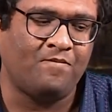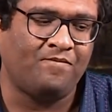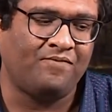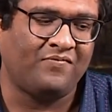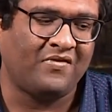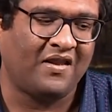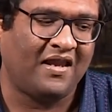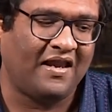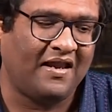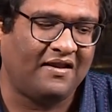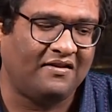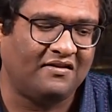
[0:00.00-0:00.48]

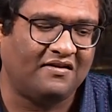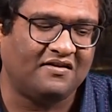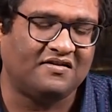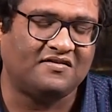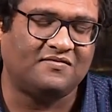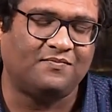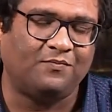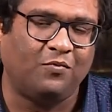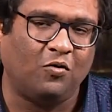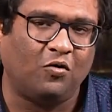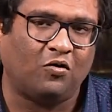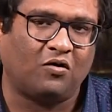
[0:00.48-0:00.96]
In this
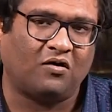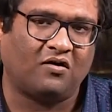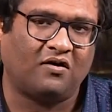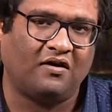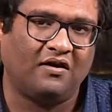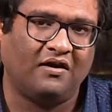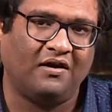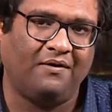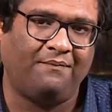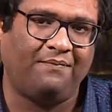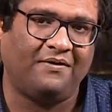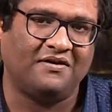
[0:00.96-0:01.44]
book,
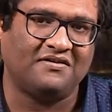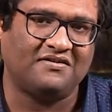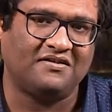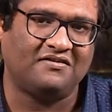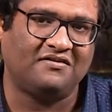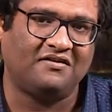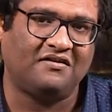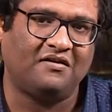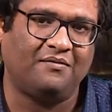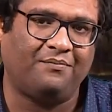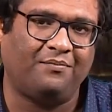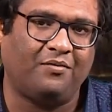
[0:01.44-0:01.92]
he
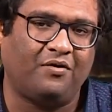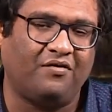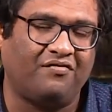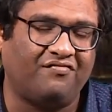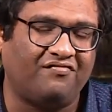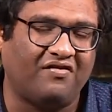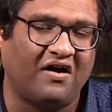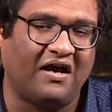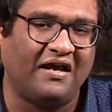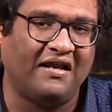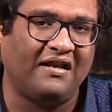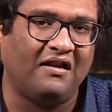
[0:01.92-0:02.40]
presented a
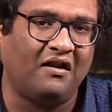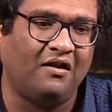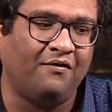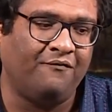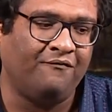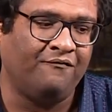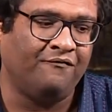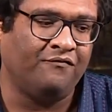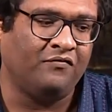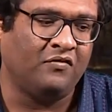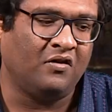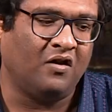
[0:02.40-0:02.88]
profile
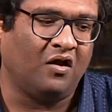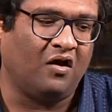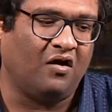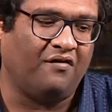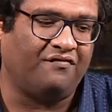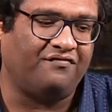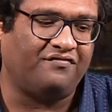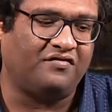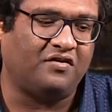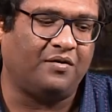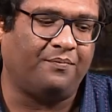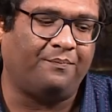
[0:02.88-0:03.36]

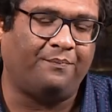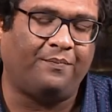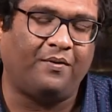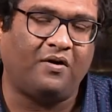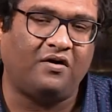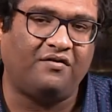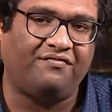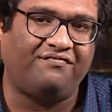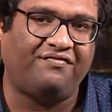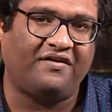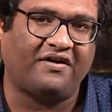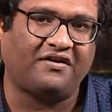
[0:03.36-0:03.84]
of the
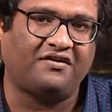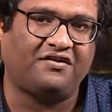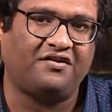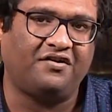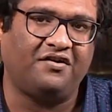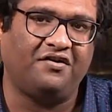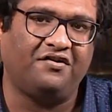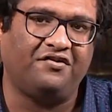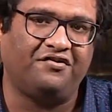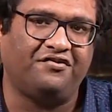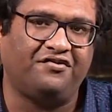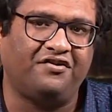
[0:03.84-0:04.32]
perfect
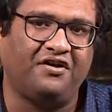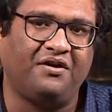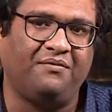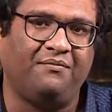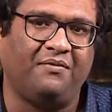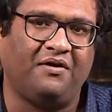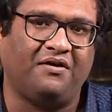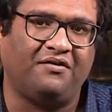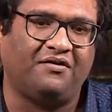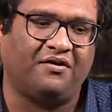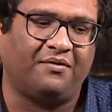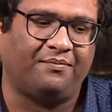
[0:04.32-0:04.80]
dream
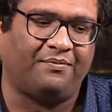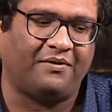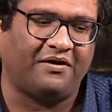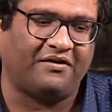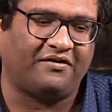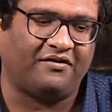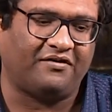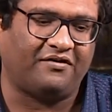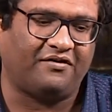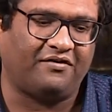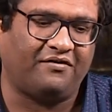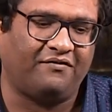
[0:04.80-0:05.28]
interpreter.
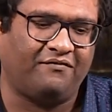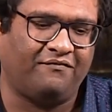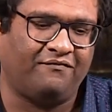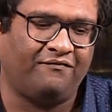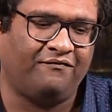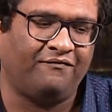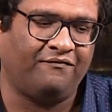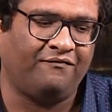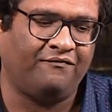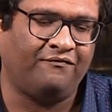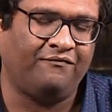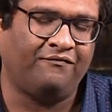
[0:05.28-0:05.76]

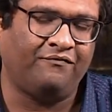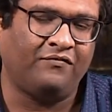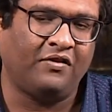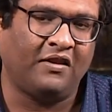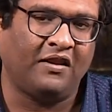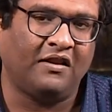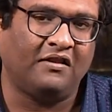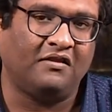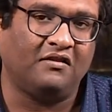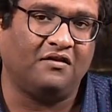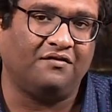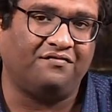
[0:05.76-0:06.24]

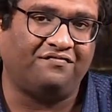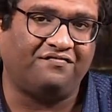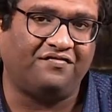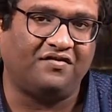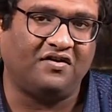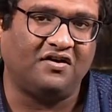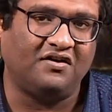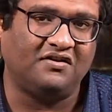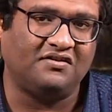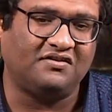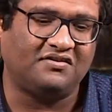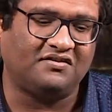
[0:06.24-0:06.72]
The
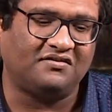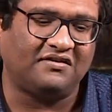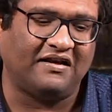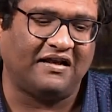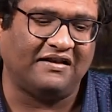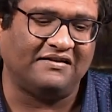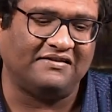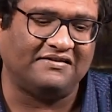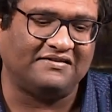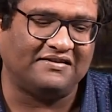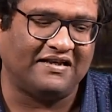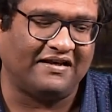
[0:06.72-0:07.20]
first and
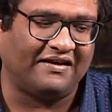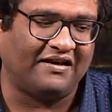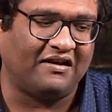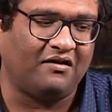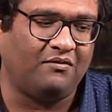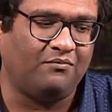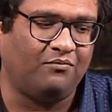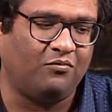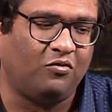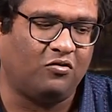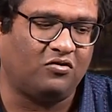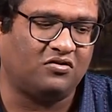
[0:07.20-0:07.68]
second
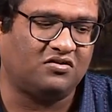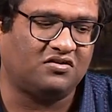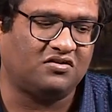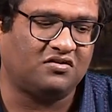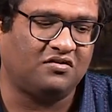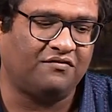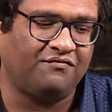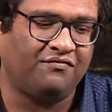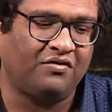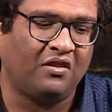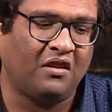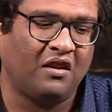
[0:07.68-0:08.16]
books
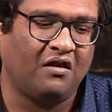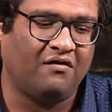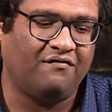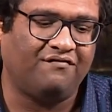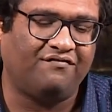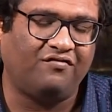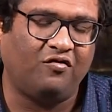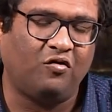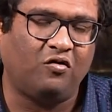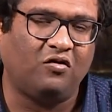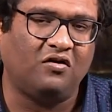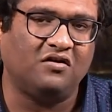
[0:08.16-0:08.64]

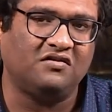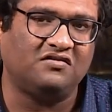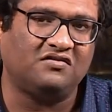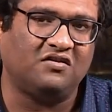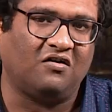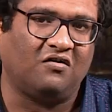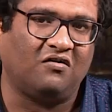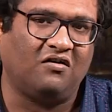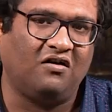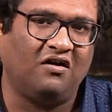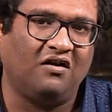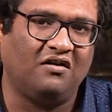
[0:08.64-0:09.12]
focus
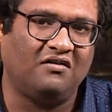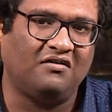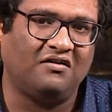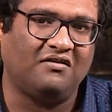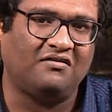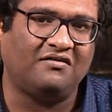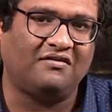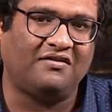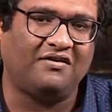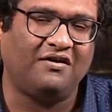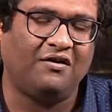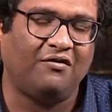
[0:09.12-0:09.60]
on the
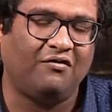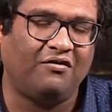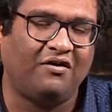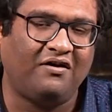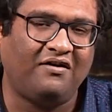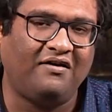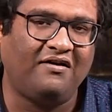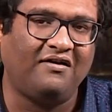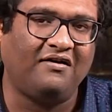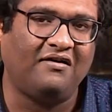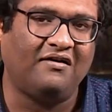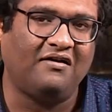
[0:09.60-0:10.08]

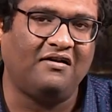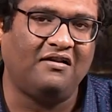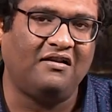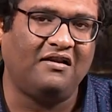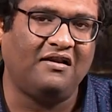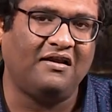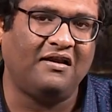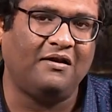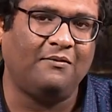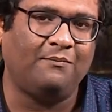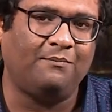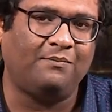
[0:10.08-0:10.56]
theoretical
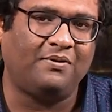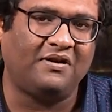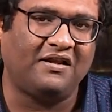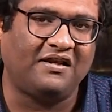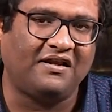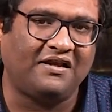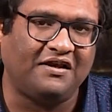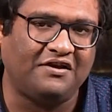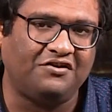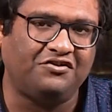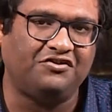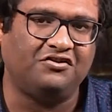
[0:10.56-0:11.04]

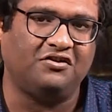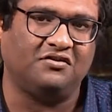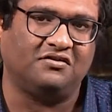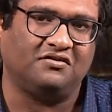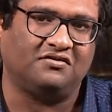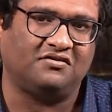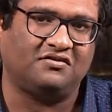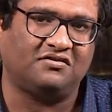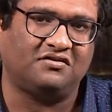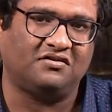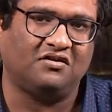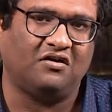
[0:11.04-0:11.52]

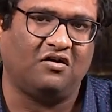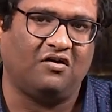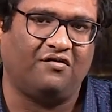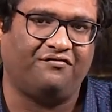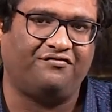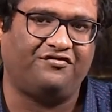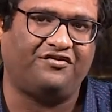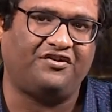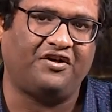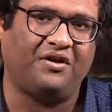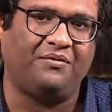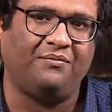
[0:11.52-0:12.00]
implications of
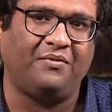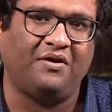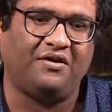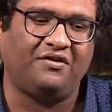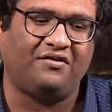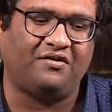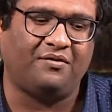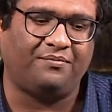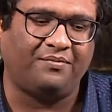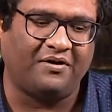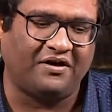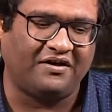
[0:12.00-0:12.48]
dream
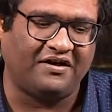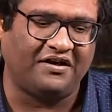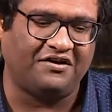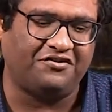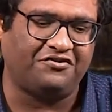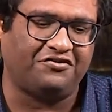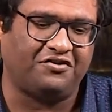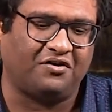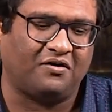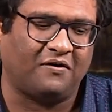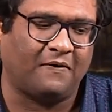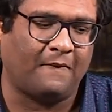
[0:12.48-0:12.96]
interpretation,